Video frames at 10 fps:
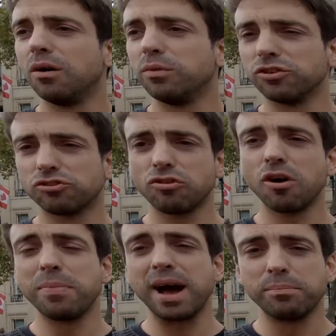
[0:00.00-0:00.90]
with a
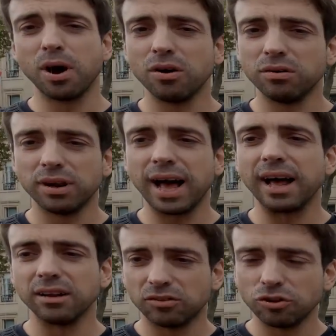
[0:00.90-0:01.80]
strong backbone,
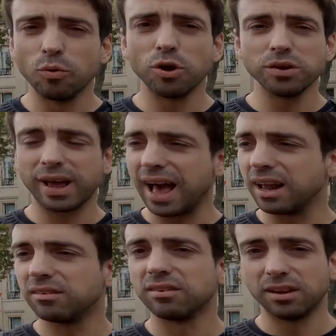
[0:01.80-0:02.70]
and do what you
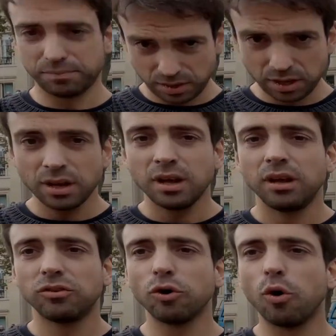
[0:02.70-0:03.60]
can to
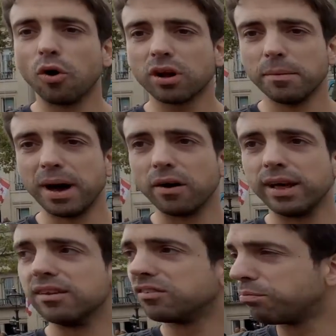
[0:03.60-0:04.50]
talk about
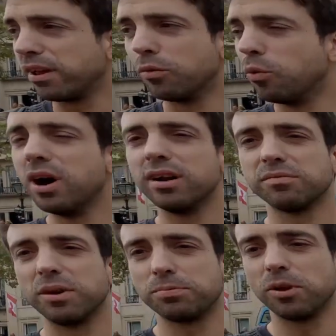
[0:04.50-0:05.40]
it and spread the word
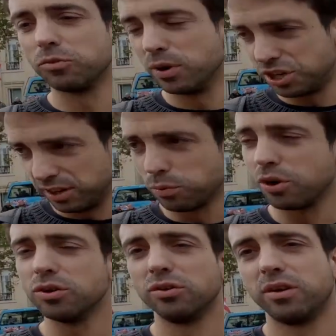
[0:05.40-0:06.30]
as much as possible, which is
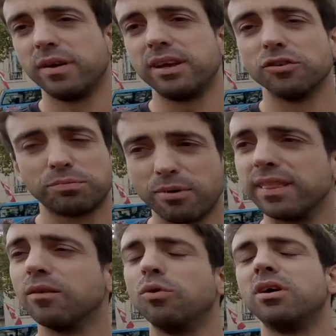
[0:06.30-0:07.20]
what you're doing. You're
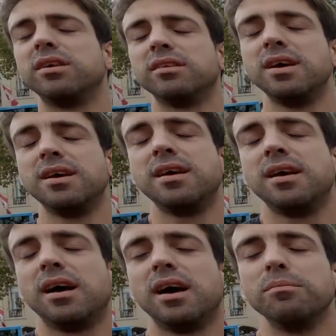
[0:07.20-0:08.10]
spreading the word
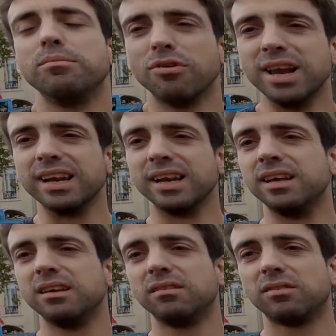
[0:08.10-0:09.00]

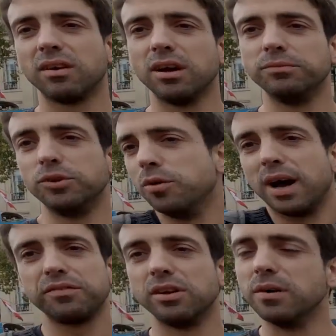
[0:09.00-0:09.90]
brilliantly. So you
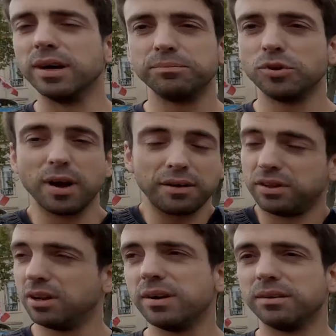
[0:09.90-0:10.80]
have to do it. You have
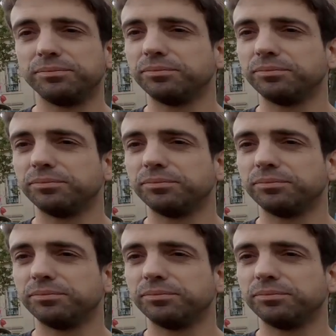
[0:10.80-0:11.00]
to do it.